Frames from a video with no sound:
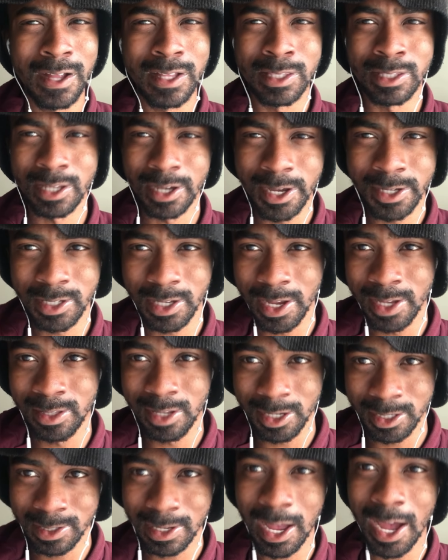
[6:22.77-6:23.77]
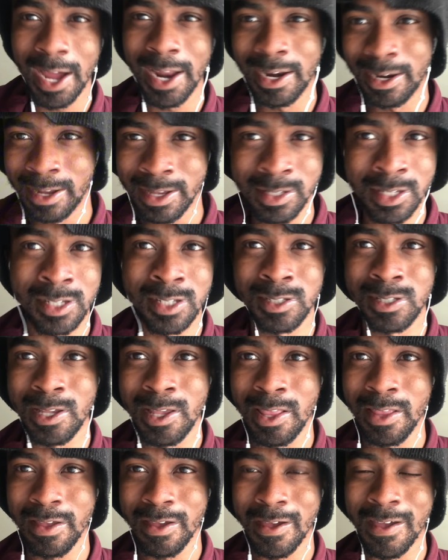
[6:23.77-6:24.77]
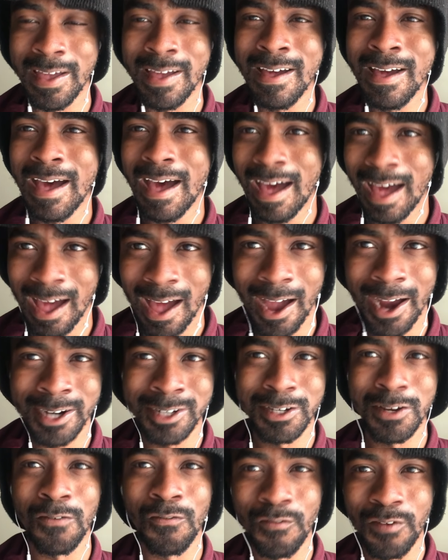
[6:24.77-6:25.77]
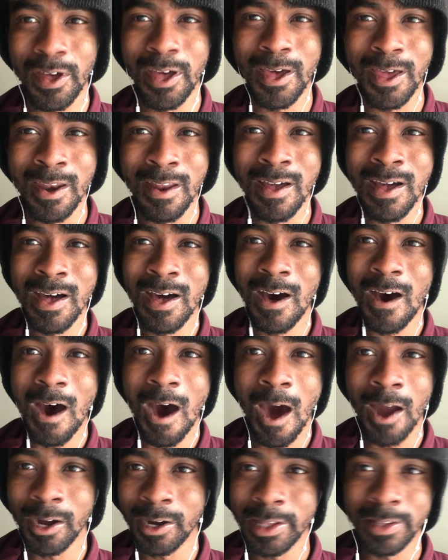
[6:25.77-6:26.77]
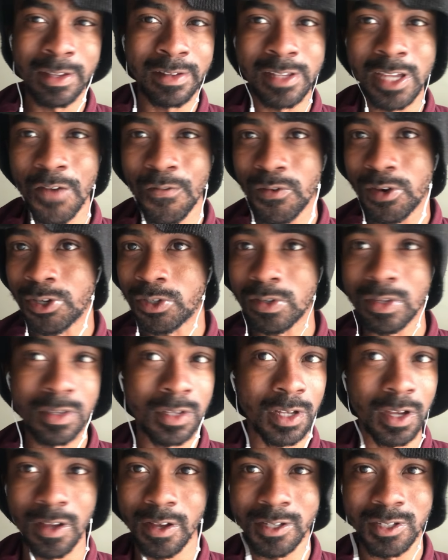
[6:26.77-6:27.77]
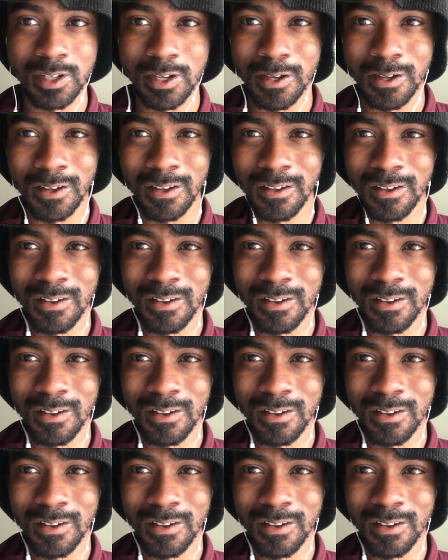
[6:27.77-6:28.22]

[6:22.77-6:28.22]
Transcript: Does it does not necessarily actually fit underneath the definition of doxing.